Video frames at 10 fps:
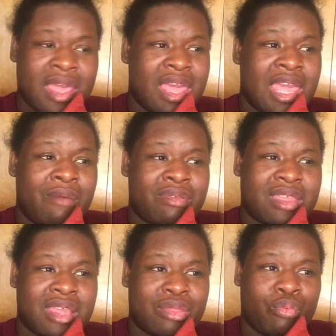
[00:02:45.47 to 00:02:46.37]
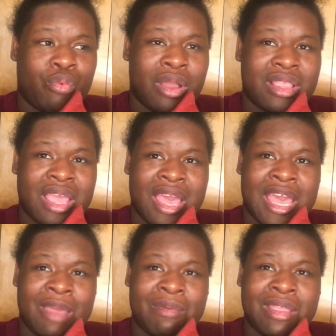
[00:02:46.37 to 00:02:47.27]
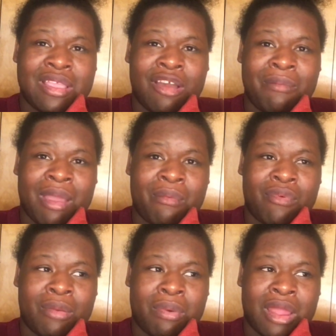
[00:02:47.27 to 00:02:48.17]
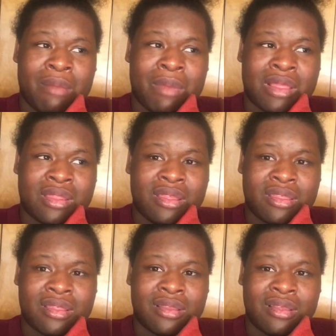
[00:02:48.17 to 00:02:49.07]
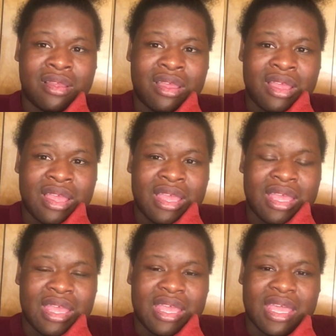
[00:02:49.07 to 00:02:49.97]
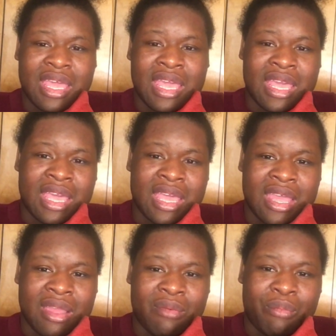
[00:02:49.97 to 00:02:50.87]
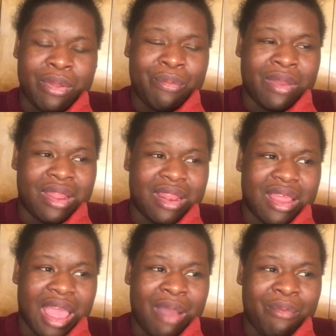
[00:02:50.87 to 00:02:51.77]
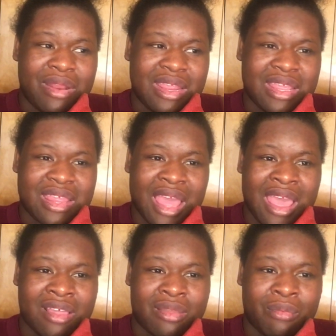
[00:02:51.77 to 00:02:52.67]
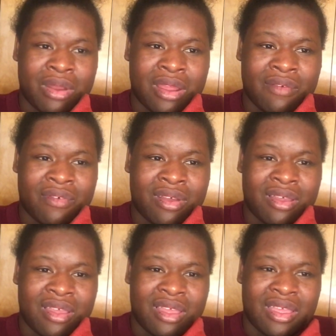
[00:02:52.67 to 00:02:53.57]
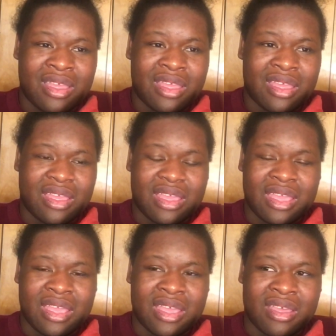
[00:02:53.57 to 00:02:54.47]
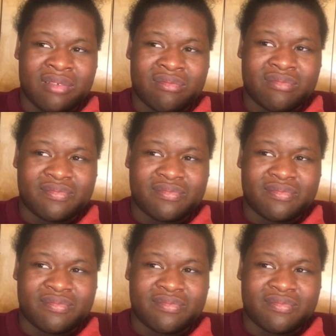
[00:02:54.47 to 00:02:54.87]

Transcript: it was this one time he told me I was going to play with my sister. And we went, I went in his house or whatever. And,